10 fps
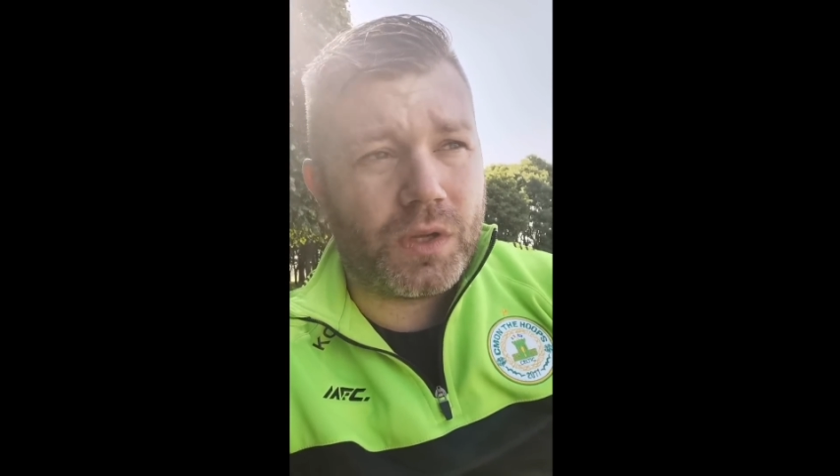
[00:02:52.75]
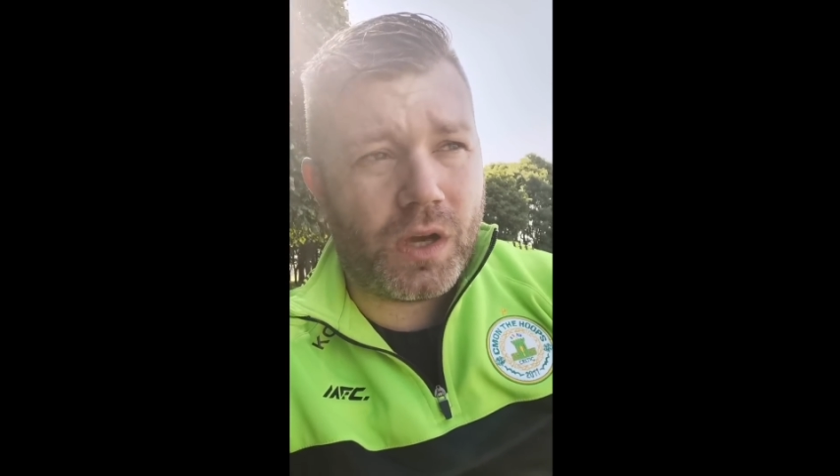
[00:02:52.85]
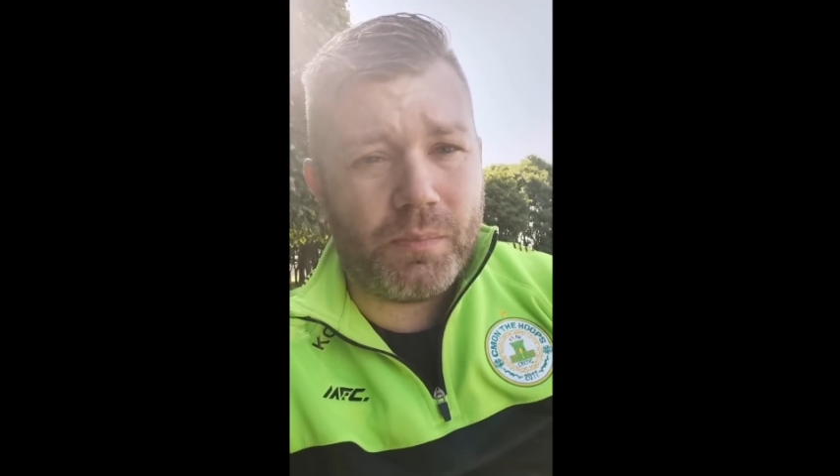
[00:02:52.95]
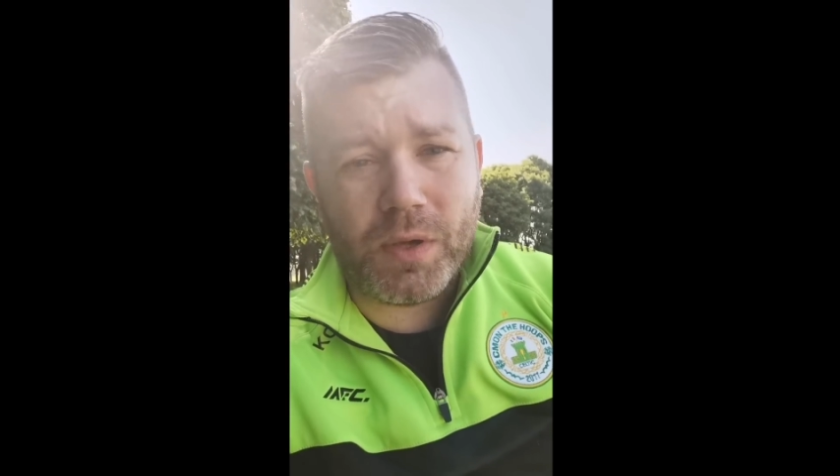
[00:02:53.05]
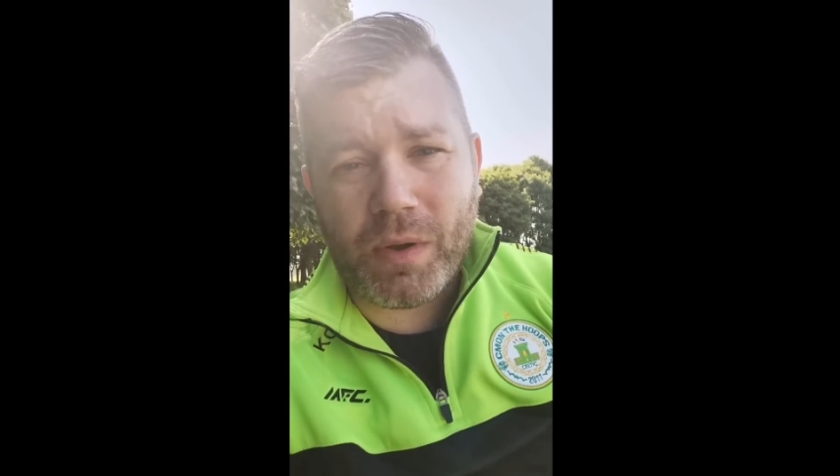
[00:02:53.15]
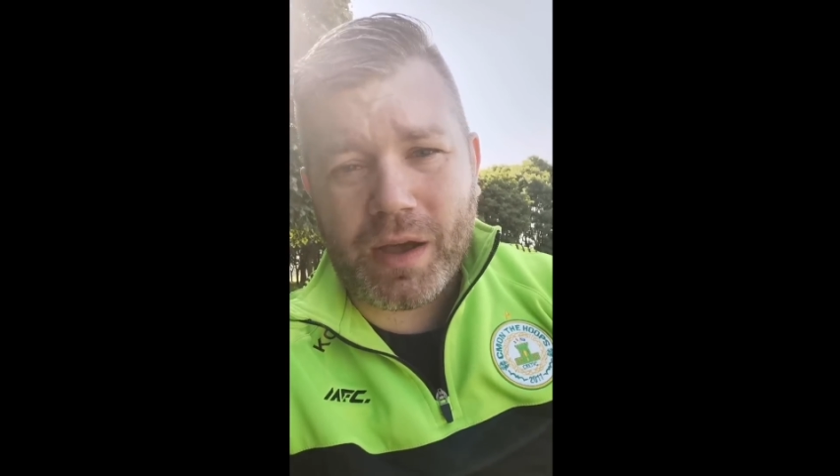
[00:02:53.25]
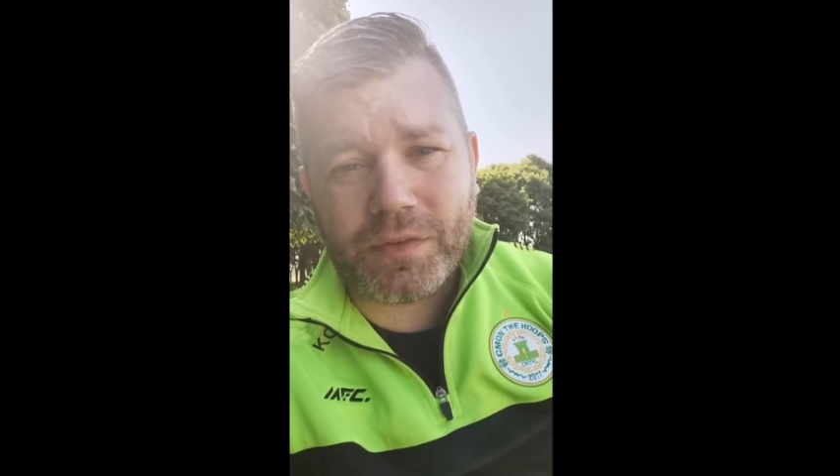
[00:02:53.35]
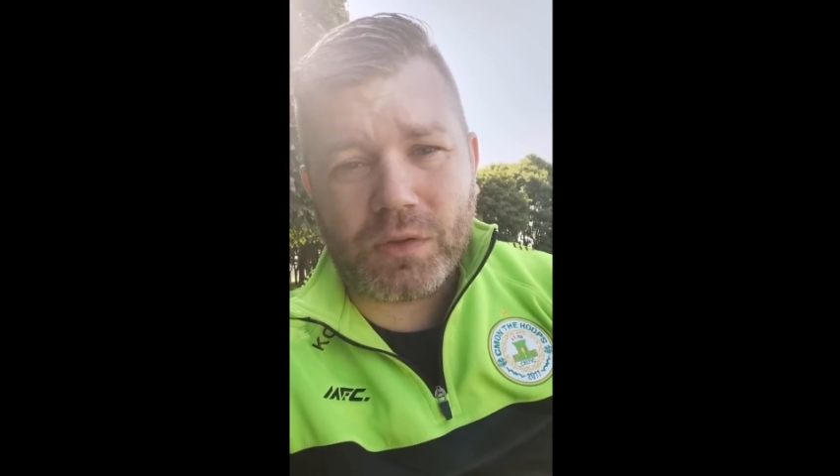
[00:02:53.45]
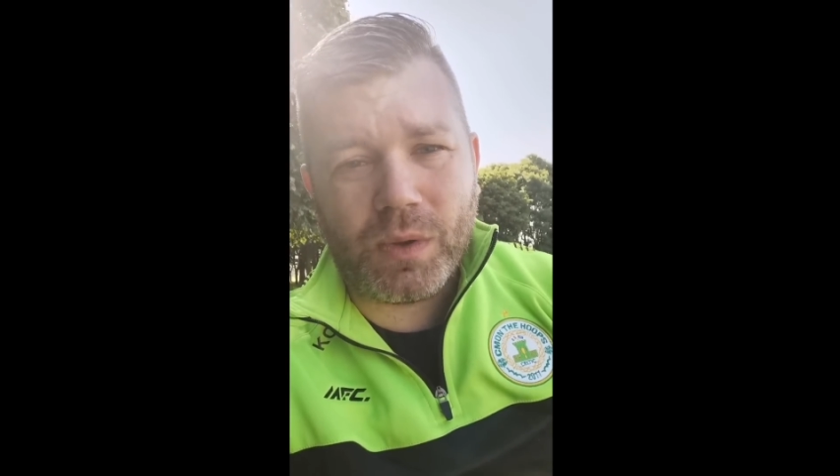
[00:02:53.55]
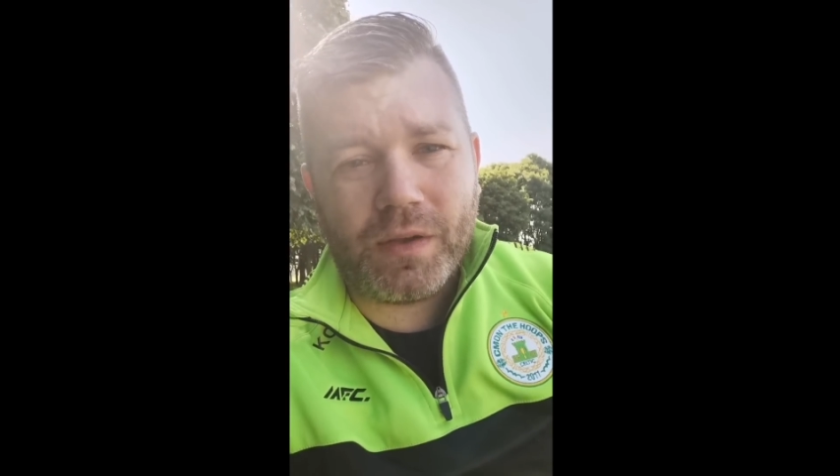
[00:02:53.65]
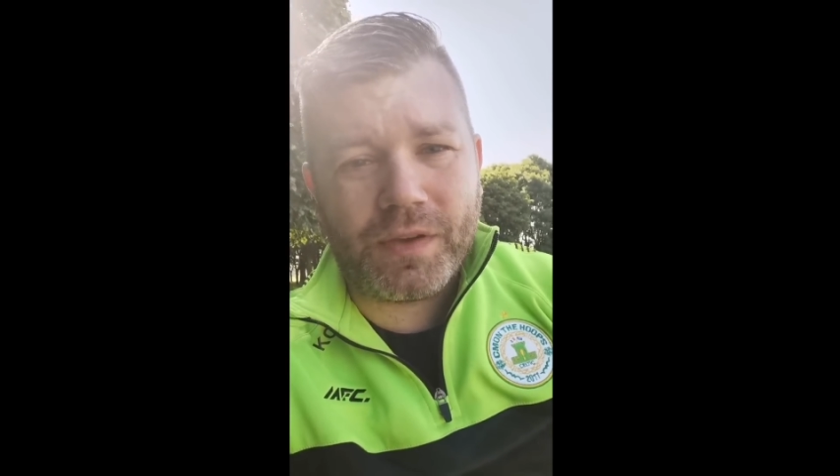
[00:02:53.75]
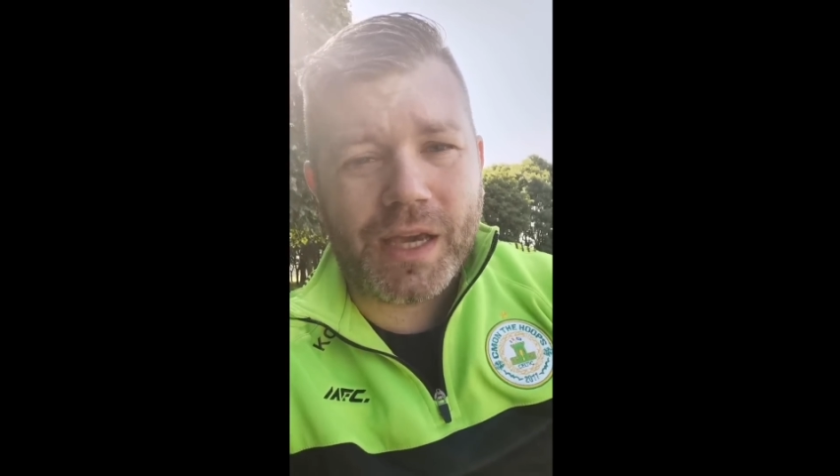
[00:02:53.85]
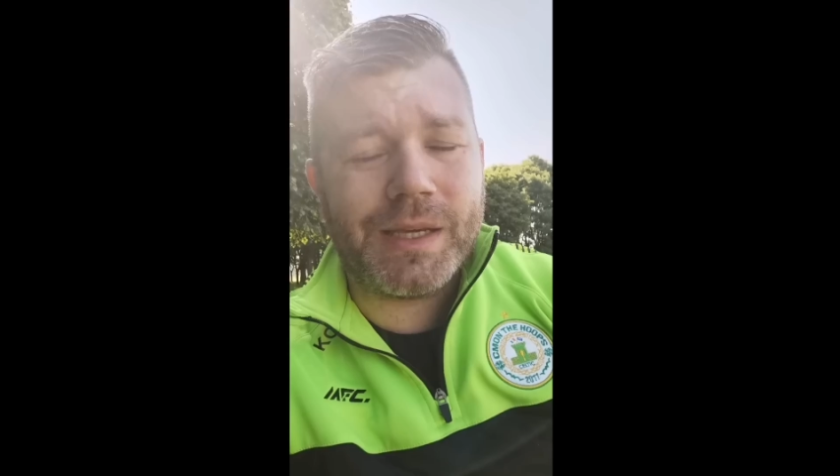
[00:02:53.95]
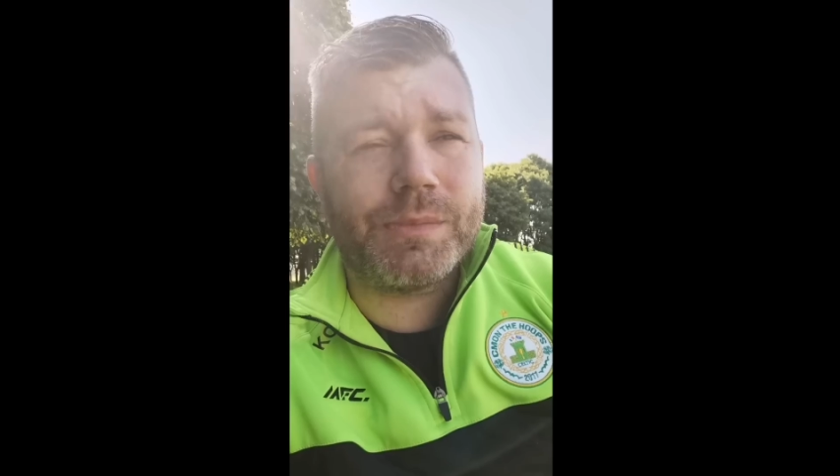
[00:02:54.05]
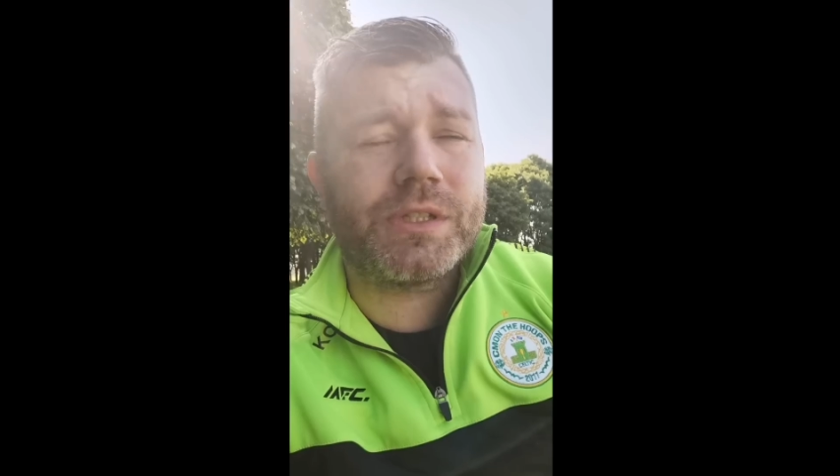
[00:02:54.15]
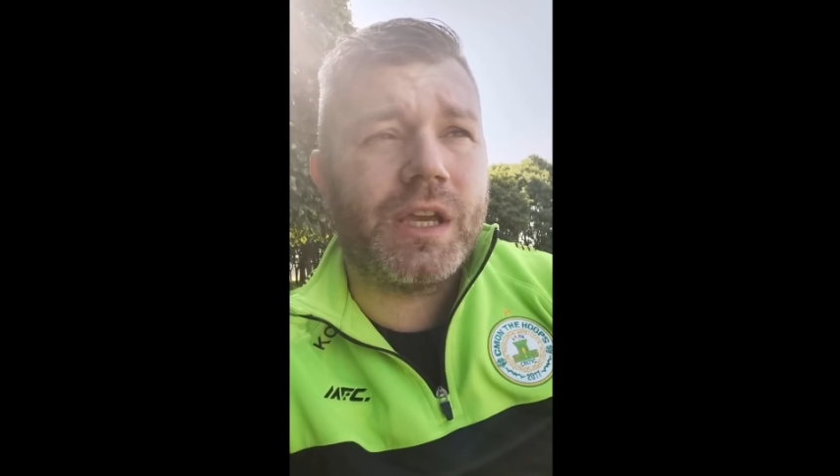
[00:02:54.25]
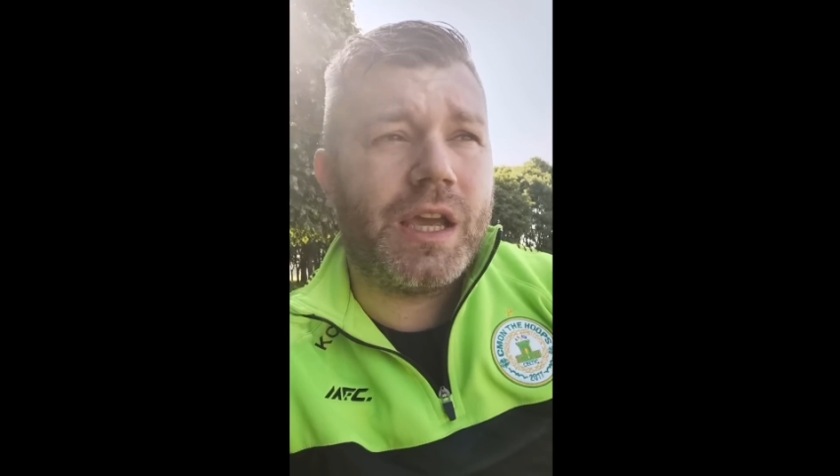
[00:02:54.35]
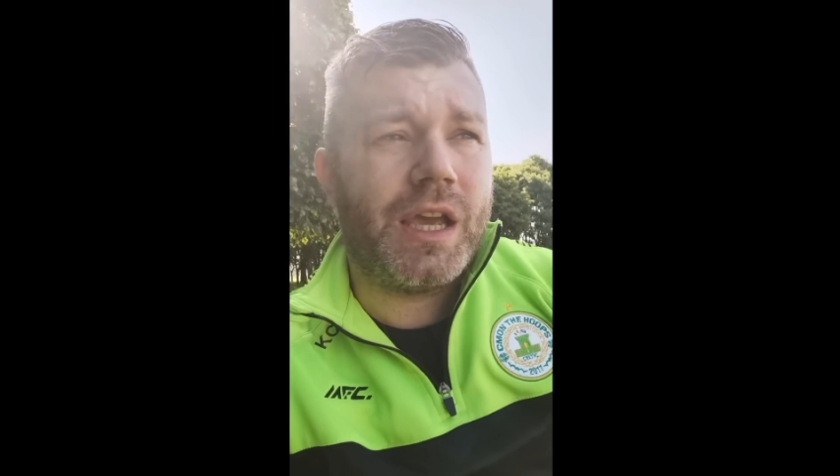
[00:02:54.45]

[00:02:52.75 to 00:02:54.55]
got beat after 12 games.